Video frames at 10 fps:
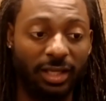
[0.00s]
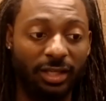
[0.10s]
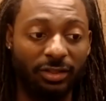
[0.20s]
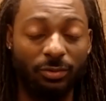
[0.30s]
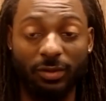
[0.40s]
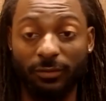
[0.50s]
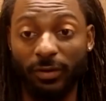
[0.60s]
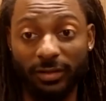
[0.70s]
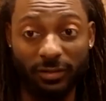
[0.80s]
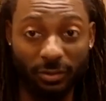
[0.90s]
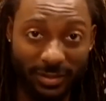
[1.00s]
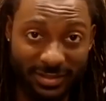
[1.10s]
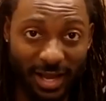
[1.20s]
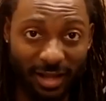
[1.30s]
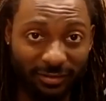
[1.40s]
you convert it to US
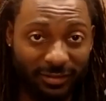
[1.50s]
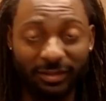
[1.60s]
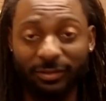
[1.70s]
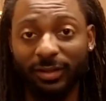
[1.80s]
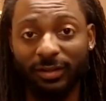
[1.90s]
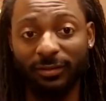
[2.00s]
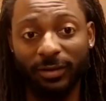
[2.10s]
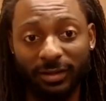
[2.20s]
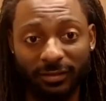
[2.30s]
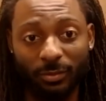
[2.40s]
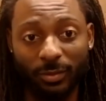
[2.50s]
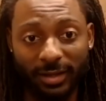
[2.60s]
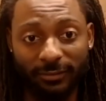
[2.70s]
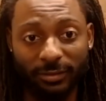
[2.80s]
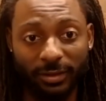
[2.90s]
dollars, then you can convert it to
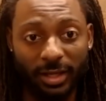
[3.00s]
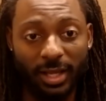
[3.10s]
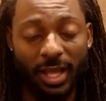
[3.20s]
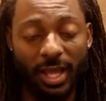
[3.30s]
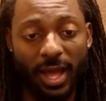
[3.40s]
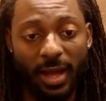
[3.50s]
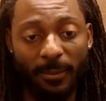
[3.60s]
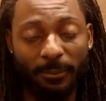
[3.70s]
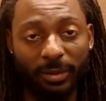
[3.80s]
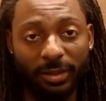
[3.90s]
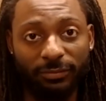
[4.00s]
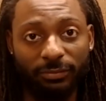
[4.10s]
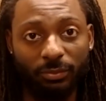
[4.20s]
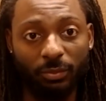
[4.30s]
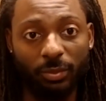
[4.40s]
whatever. But if
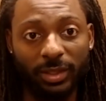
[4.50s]
we